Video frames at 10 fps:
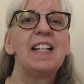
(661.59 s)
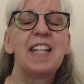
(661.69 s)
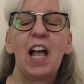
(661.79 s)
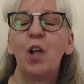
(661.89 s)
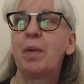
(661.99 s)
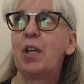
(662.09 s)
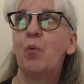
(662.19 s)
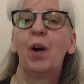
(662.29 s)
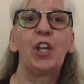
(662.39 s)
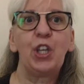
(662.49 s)
Tell me
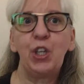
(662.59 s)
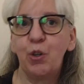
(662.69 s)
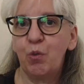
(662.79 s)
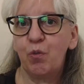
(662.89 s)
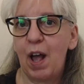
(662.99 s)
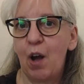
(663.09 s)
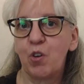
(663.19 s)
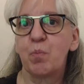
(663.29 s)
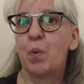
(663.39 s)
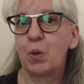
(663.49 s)
what you
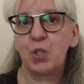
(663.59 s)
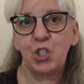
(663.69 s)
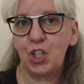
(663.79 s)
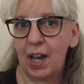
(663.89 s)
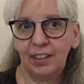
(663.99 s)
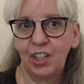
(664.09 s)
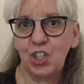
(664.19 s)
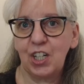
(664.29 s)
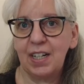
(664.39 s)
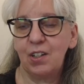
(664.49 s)
found most
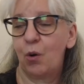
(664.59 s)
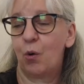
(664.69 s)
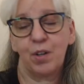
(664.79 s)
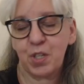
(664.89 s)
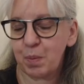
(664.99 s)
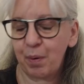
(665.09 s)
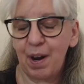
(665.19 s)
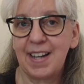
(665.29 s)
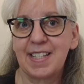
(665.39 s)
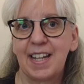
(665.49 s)
challenging or
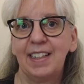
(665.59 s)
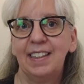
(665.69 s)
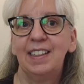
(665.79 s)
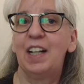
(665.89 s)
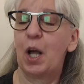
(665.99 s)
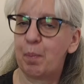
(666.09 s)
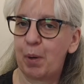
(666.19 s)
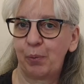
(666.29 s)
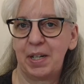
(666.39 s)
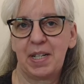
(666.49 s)
surprising
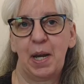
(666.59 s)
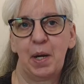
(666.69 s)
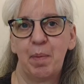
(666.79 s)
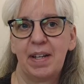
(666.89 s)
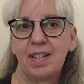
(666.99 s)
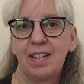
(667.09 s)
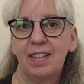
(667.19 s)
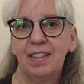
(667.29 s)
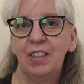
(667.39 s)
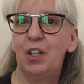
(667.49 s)
about retirement,
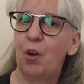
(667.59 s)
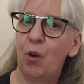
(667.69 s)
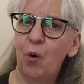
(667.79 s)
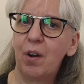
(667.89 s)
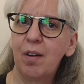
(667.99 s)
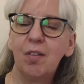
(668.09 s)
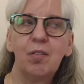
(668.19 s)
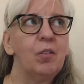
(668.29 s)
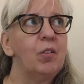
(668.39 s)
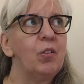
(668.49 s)
or
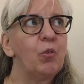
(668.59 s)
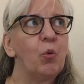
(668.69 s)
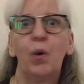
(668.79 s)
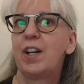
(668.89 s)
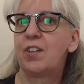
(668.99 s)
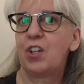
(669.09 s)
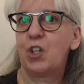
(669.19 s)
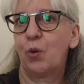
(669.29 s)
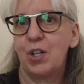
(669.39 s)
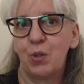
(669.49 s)
what
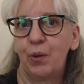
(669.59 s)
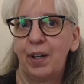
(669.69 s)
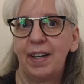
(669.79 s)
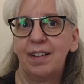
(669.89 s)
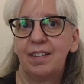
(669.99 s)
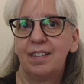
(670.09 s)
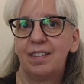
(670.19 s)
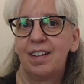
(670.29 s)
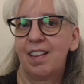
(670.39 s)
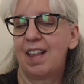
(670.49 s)
you're doing
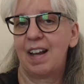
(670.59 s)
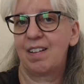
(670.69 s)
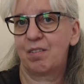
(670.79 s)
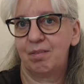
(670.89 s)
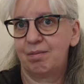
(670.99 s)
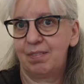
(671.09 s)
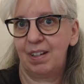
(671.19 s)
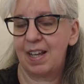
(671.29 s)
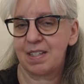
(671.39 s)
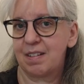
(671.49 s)
that
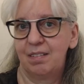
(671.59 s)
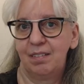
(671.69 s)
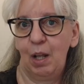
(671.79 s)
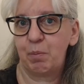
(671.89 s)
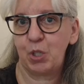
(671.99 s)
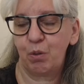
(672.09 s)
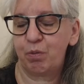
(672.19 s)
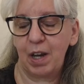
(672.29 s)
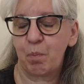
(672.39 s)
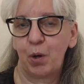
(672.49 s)
has helped you
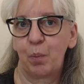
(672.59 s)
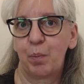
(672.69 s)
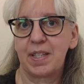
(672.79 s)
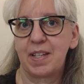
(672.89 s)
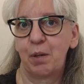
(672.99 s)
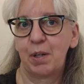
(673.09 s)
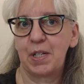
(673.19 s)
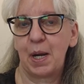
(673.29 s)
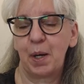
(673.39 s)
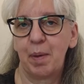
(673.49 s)
find purpose in
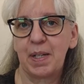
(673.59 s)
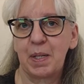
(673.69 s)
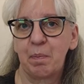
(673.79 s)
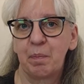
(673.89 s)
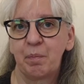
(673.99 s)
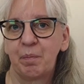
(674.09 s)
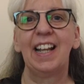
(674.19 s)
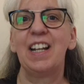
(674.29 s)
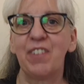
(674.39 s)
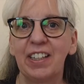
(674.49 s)
retirement.
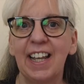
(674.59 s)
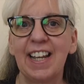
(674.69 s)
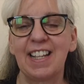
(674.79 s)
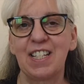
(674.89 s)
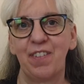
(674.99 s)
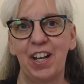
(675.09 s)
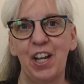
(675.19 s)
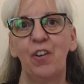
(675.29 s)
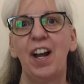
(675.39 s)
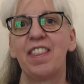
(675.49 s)
And if you like this
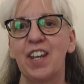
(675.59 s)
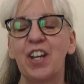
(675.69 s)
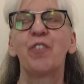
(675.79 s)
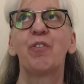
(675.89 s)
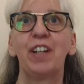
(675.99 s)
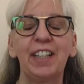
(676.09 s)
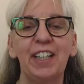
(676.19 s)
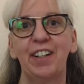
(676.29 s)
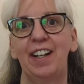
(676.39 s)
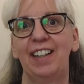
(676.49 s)
video, I think you're
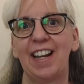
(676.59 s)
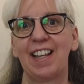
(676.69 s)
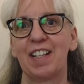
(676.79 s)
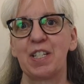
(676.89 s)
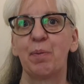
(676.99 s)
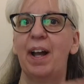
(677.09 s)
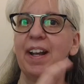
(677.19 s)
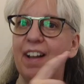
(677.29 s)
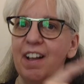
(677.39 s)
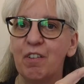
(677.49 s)
really going to like this
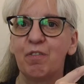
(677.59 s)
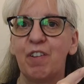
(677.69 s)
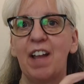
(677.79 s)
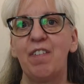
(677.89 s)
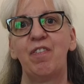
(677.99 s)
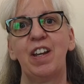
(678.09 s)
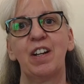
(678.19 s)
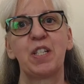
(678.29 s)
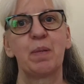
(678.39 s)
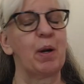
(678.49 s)
one, 5
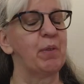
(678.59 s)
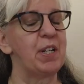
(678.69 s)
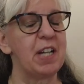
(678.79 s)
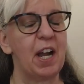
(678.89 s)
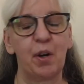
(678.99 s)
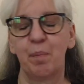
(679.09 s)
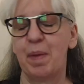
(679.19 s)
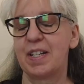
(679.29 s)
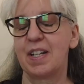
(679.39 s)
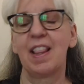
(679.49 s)
fears about
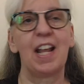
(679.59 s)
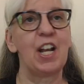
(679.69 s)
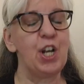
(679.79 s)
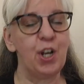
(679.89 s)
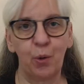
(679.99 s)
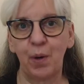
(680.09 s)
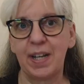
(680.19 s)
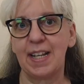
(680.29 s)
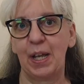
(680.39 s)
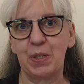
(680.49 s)
retirement that no
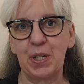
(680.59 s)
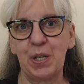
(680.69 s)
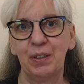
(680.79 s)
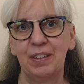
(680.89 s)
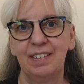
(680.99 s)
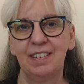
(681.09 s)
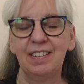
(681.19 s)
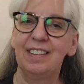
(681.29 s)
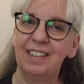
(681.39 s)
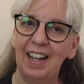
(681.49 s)
one tells you.
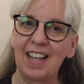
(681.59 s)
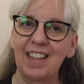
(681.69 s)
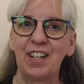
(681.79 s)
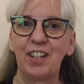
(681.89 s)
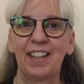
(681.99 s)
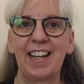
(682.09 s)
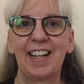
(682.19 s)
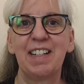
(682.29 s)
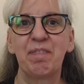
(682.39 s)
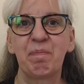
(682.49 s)
I think you'll like
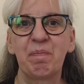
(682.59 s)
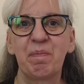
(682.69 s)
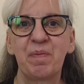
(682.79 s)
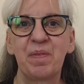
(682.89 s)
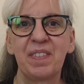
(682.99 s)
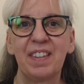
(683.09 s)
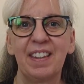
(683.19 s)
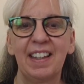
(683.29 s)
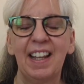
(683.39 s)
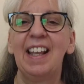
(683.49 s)
it.
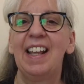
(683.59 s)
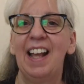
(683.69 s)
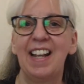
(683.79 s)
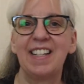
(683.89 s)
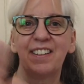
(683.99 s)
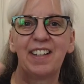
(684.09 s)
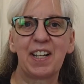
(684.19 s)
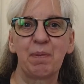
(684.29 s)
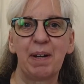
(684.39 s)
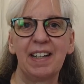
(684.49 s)
Until
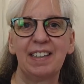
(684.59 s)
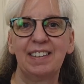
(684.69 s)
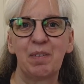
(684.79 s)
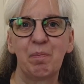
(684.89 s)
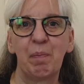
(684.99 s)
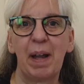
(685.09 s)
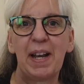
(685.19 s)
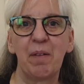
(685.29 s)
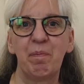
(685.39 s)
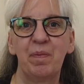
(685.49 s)
next week, bye
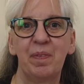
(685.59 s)
now.